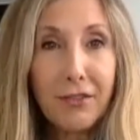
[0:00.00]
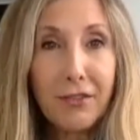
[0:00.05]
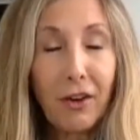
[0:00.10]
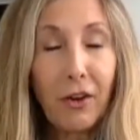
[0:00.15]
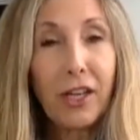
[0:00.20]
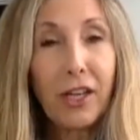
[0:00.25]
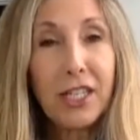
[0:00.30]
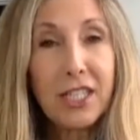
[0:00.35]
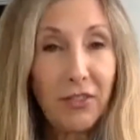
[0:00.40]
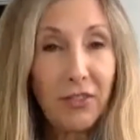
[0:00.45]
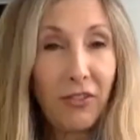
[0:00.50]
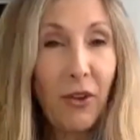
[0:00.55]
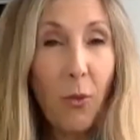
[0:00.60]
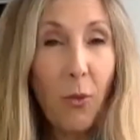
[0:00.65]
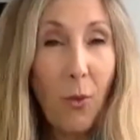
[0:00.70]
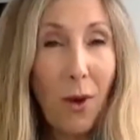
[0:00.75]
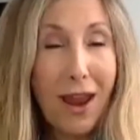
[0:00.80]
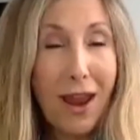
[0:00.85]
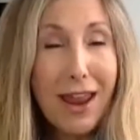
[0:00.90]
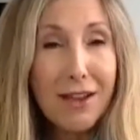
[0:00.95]
very different
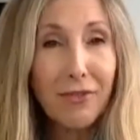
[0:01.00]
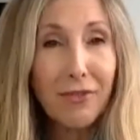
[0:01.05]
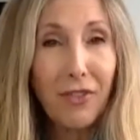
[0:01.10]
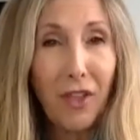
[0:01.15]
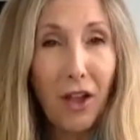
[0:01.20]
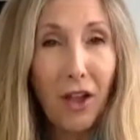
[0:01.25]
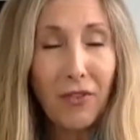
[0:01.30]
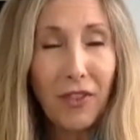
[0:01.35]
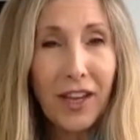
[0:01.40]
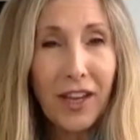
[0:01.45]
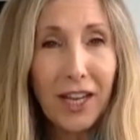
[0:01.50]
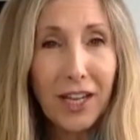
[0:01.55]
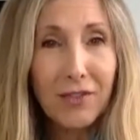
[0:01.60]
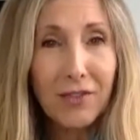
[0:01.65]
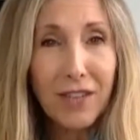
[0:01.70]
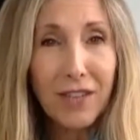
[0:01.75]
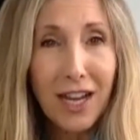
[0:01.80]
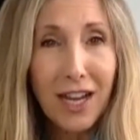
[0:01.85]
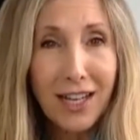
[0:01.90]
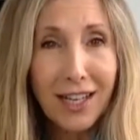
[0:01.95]
way of thinking of
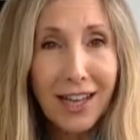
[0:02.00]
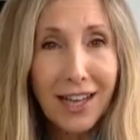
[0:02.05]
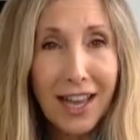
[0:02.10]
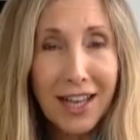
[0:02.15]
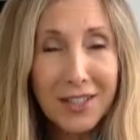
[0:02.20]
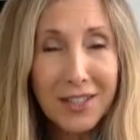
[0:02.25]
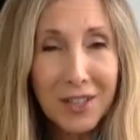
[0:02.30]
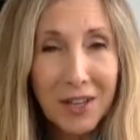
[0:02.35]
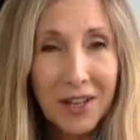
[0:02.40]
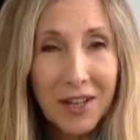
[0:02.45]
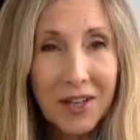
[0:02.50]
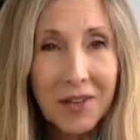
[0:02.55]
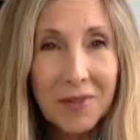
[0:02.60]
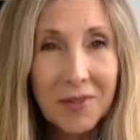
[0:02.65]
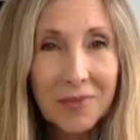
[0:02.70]
dating, hasn't it?